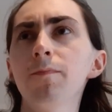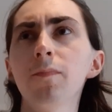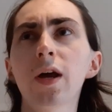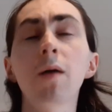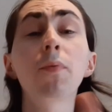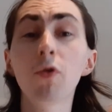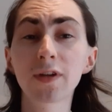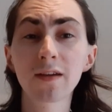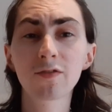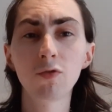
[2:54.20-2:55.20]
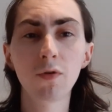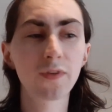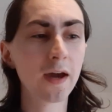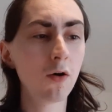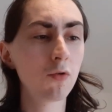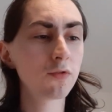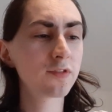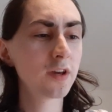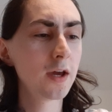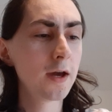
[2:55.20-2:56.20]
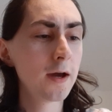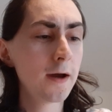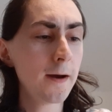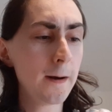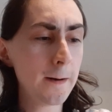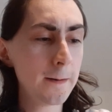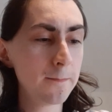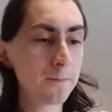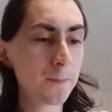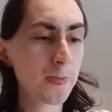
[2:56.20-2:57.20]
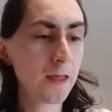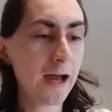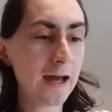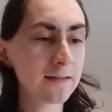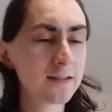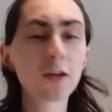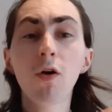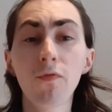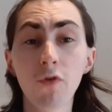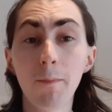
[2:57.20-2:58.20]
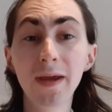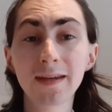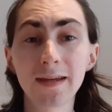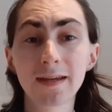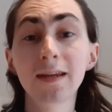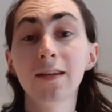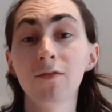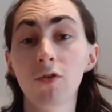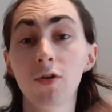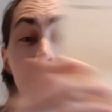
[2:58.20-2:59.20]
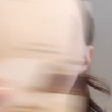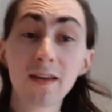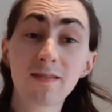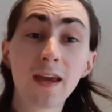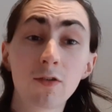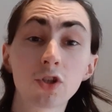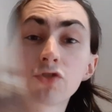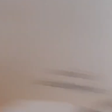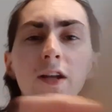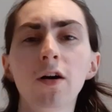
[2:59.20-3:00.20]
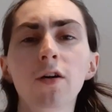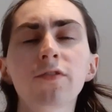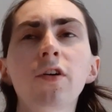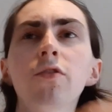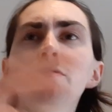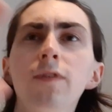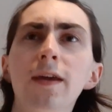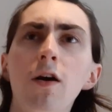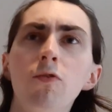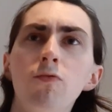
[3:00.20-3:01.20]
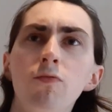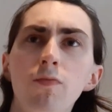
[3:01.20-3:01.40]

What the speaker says: like a boarding school of girls, and they go for a picnic or it's set in Australia. So they go,